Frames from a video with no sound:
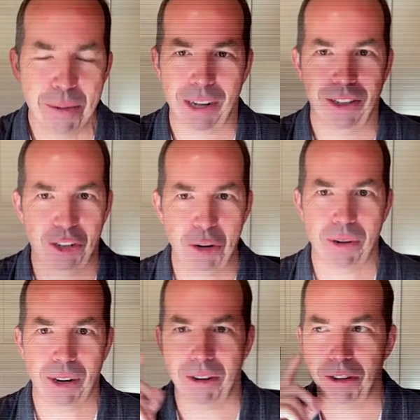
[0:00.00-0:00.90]
but
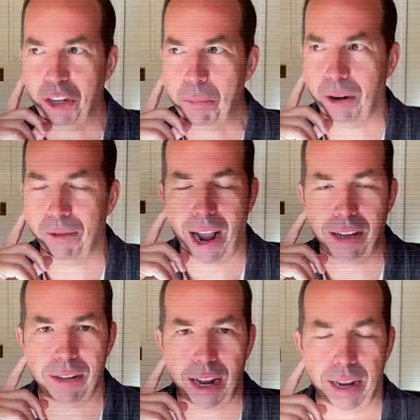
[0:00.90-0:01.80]
super super
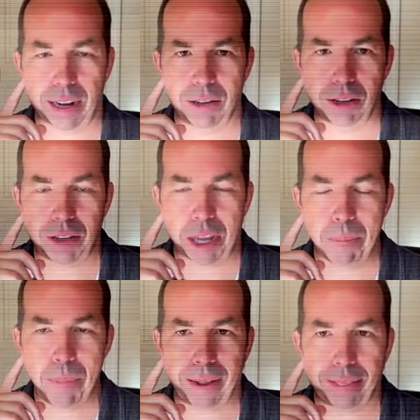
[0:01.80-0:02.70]
fascinating and just the
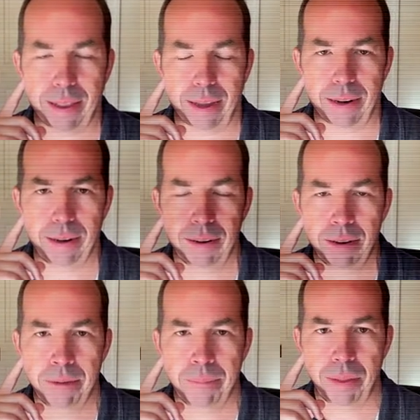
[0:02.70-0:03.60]
impact that
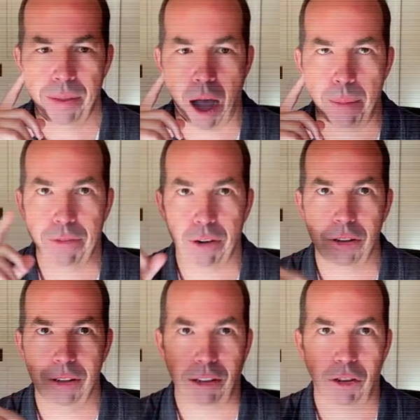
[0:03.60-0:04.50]

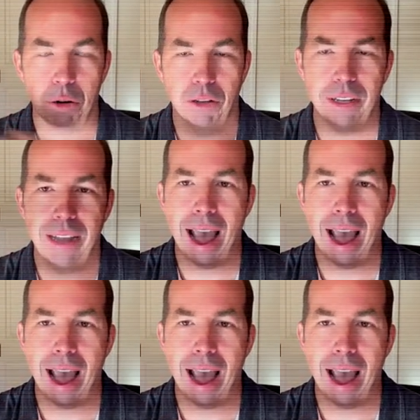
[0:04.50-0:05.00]
Omniverse lets USD